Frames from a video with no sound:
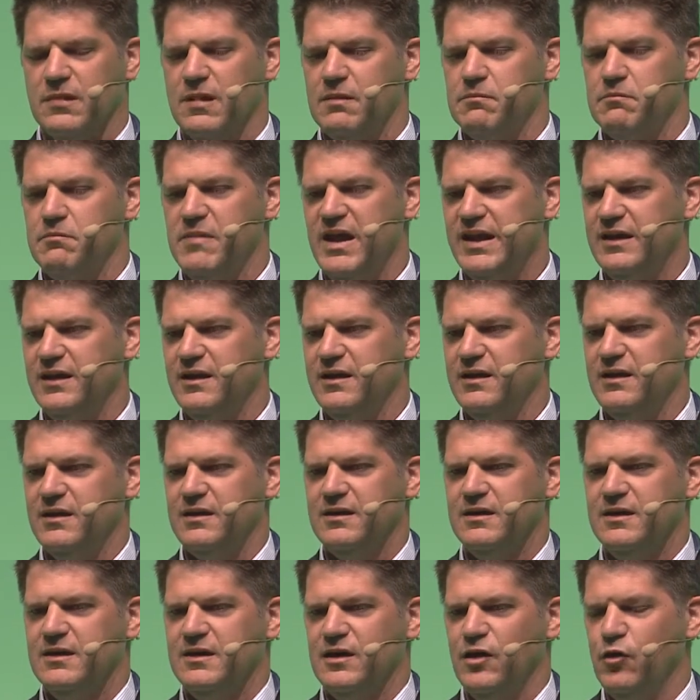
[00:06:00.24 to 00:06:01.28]
many
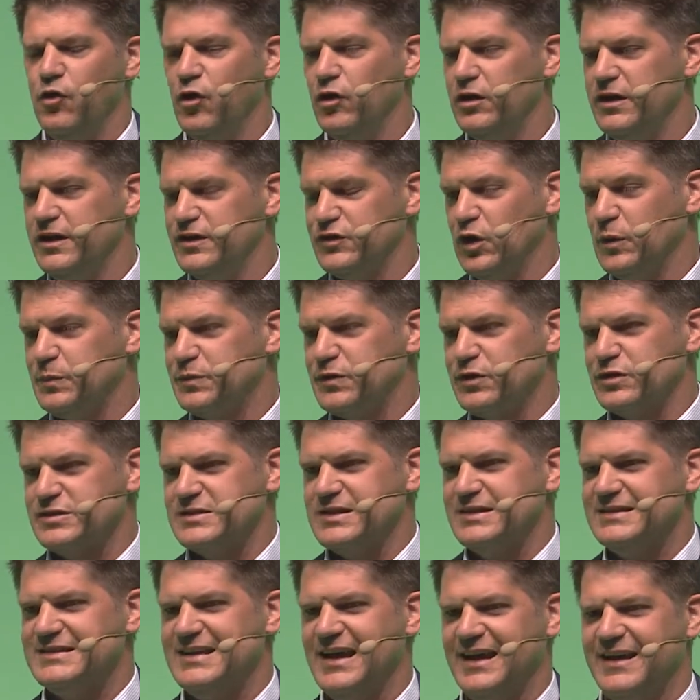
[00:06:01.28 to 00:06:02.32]
early adopters
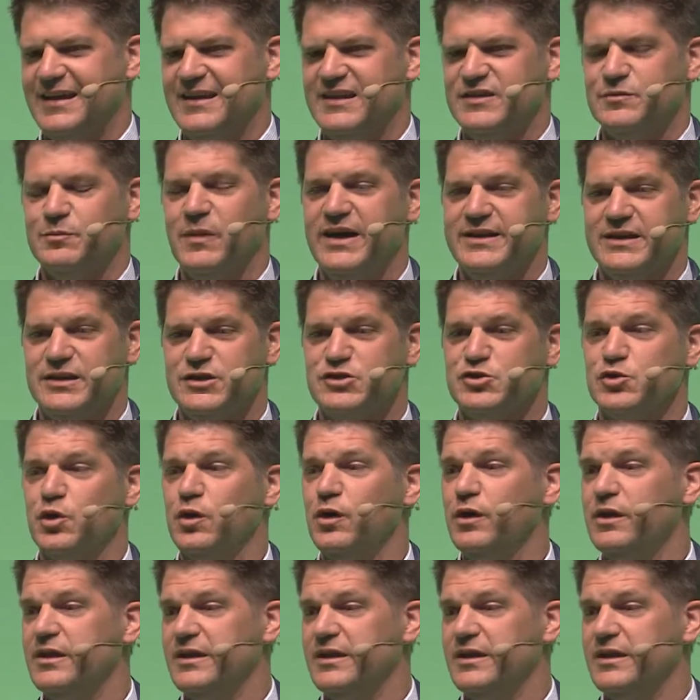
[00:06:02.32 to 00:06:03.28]
and techies might enjoy